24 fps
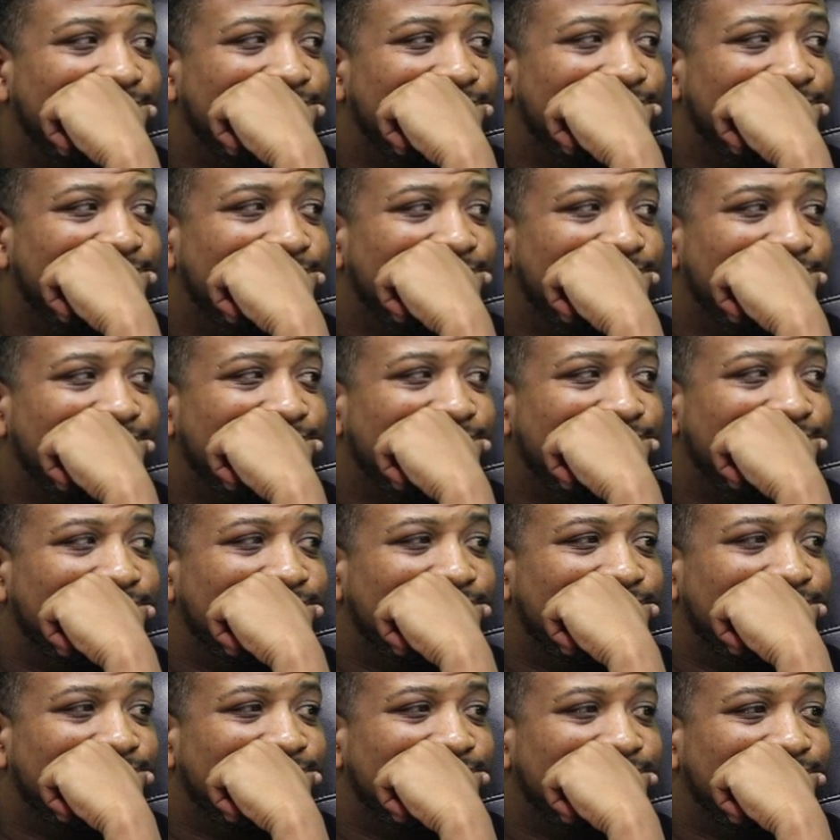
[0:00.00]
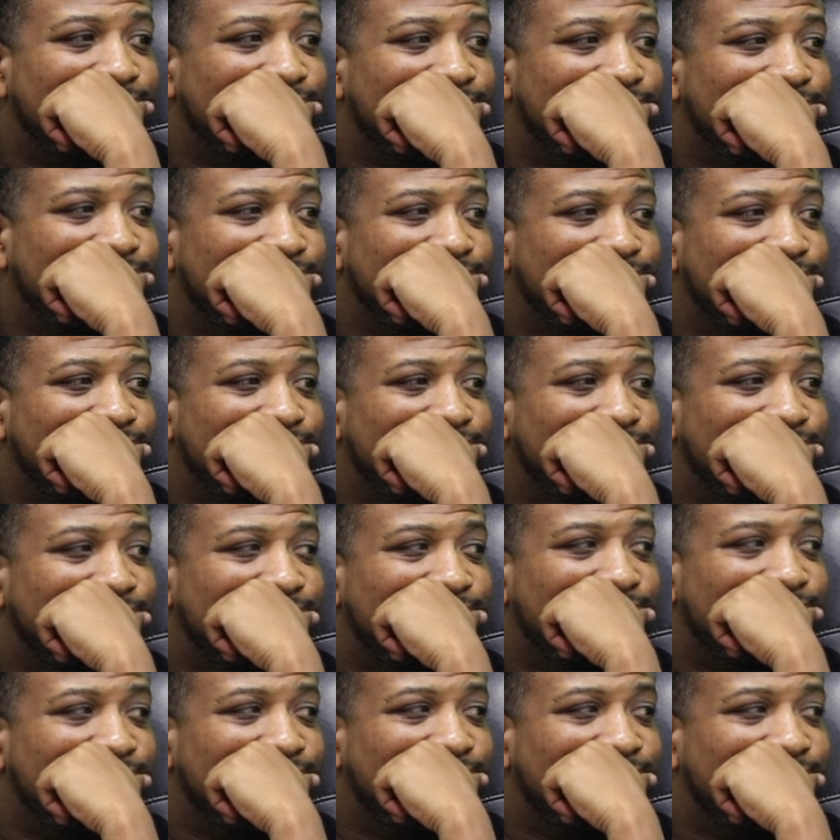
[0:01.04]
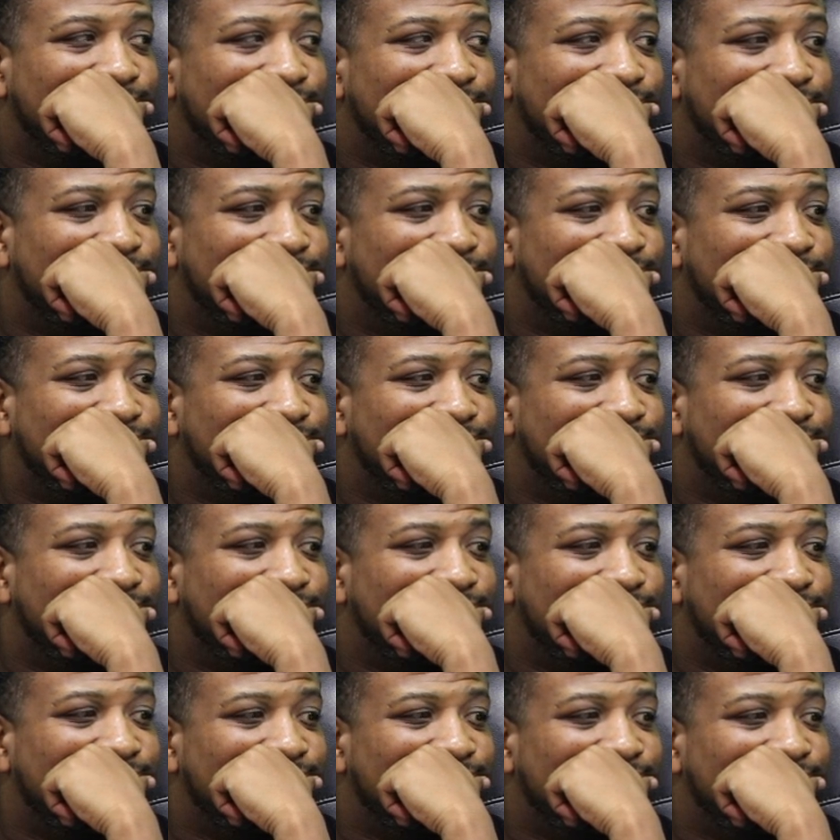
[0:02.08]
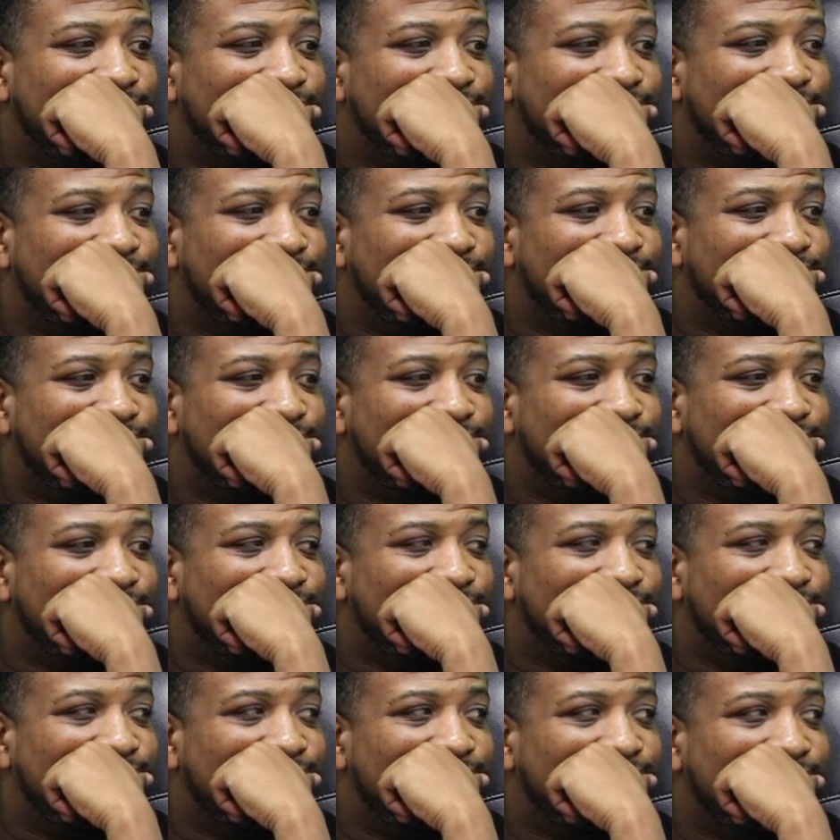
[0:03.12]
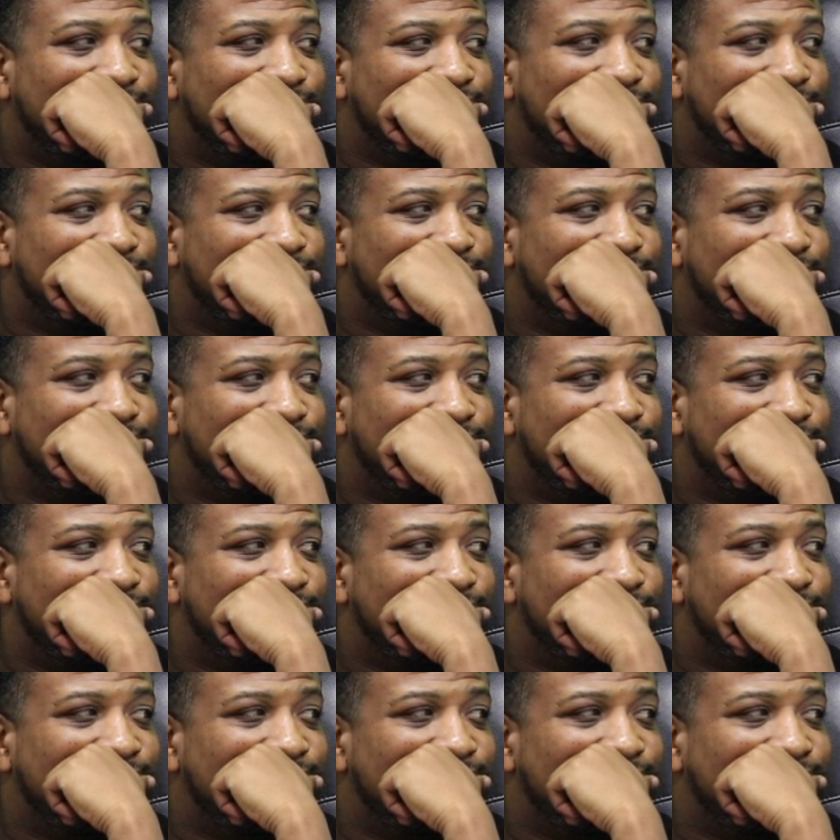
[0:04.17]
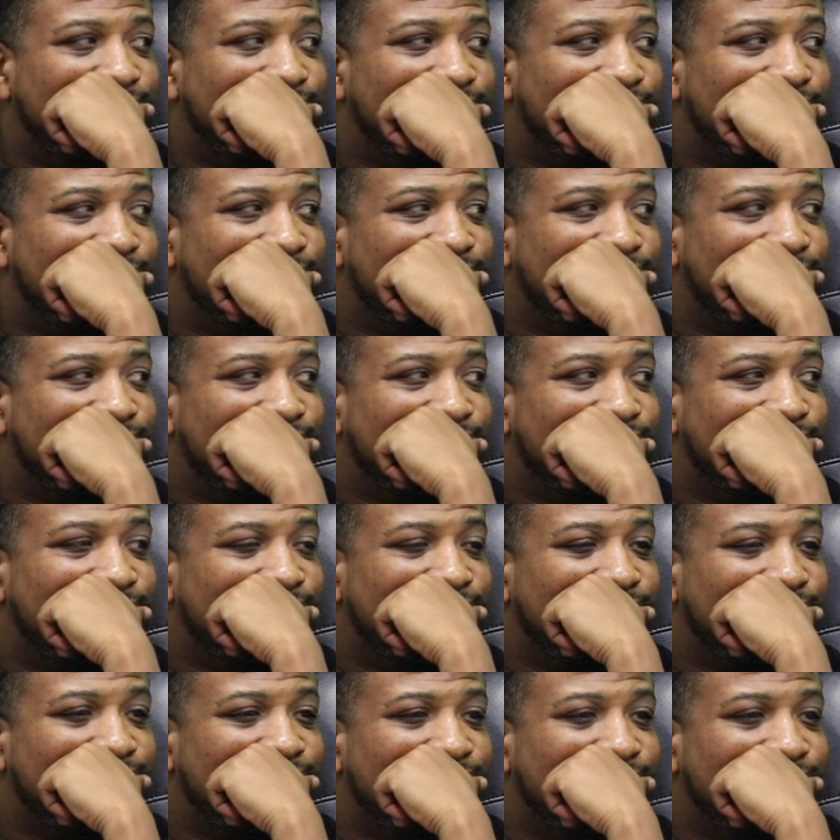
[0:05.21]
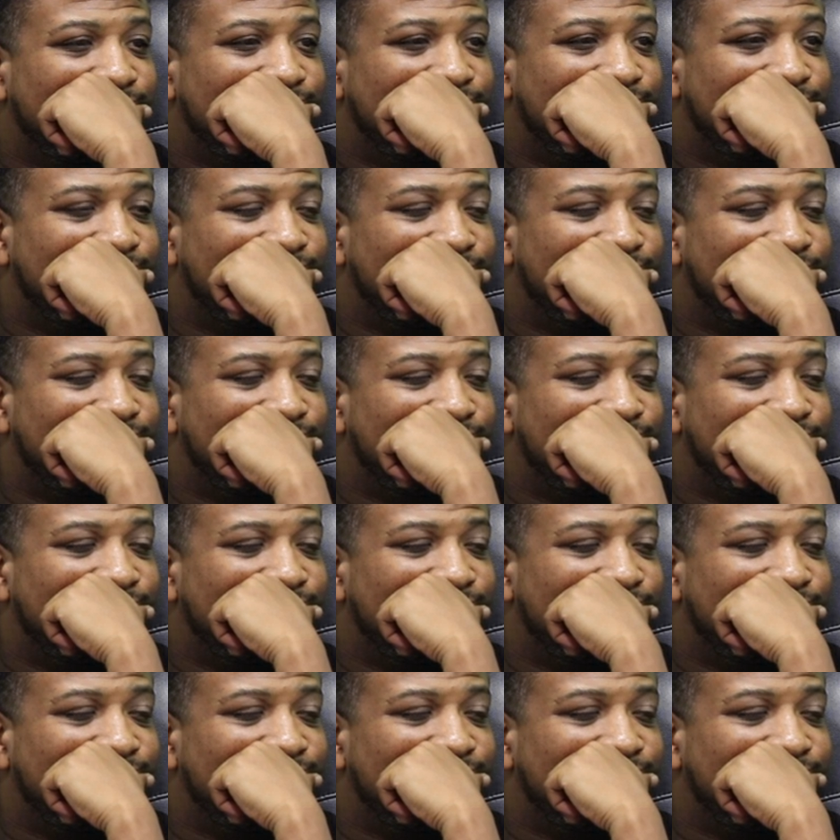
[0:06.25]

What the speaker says: The person shown says nothing.